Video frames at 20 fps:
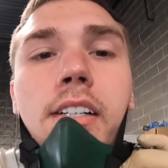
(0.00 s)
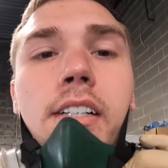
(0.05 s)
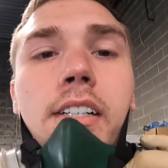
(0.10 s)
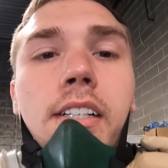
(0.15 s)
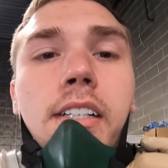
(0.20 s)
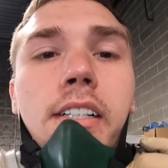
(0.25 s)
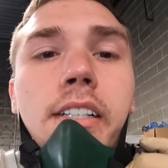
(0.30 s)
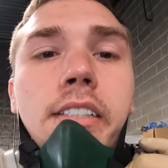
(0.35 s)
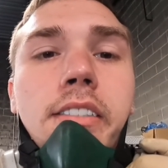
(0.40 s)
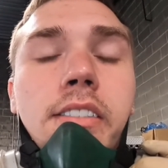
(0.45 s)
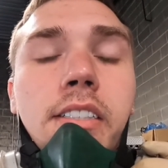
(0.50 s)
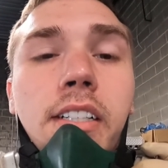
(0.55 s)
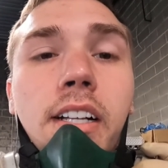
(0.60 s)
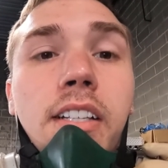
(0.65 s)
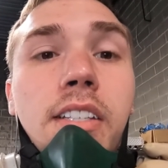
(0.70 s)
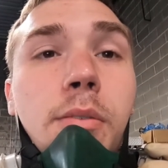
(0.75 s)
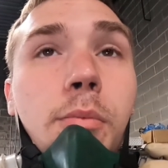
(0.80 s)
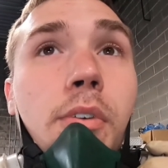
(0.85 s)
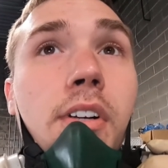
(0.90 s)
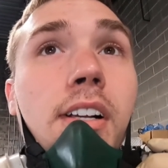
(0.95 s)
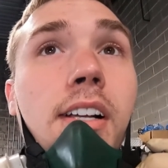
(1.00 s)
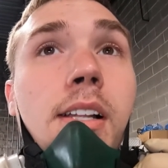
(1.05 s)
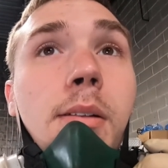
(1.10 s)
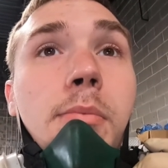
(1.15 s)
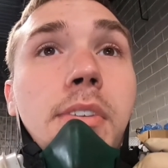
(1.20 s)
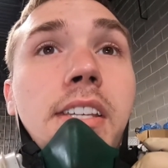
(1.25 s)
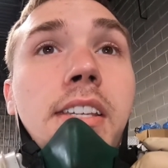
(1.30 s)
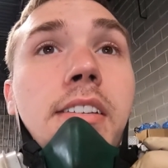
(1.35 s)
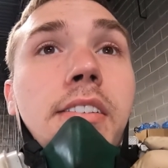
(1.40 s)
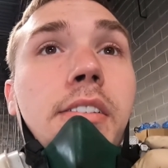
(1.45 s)
I got somewhere I gotta
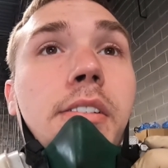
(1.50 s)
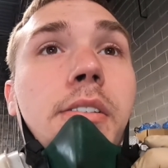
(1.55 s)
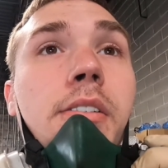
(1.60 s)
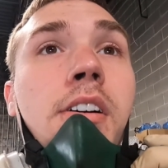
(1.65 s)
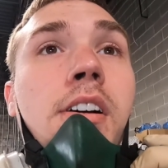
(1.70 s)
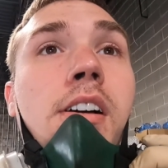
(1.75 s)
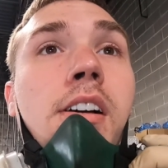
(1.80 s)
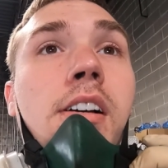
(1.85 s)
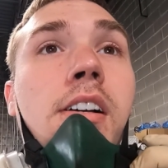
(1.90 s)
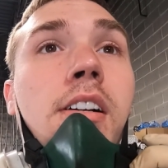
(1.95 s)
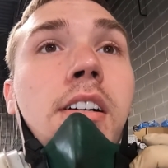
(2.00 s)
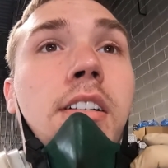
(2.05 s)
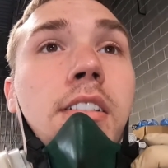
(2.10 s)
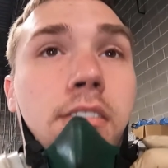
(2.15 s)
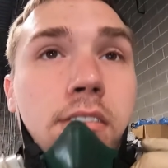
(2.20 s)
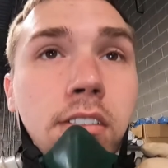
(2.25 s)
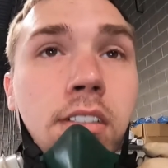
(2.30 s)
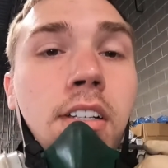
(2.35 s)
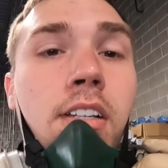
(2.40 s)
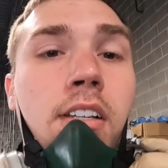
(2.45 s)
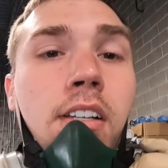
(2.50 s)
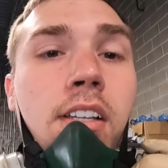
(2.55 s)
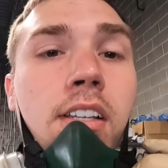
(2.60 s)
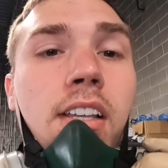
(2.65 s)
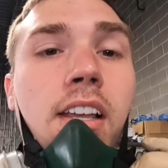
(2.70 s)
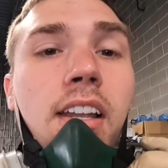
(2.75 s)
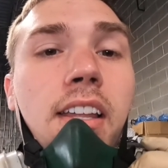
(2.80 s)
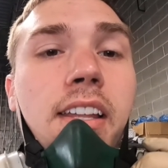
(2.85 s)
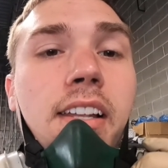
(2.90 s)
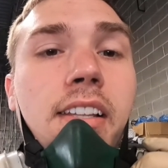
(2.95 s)
be, so
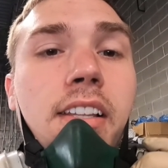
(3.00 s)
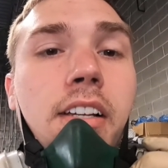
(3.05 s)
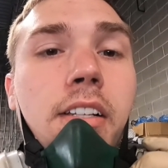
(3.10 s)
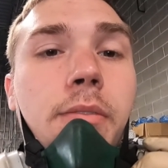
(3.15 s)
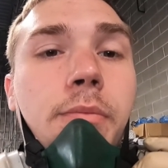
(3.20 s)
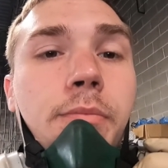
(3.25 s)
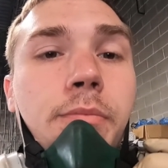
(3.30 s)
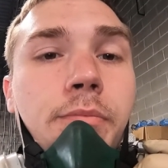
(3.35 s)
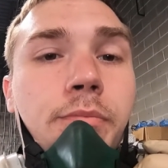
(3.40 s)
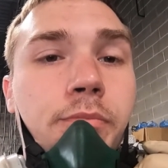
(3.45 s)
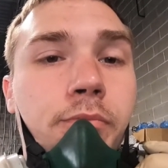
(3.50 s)
gotta get it done.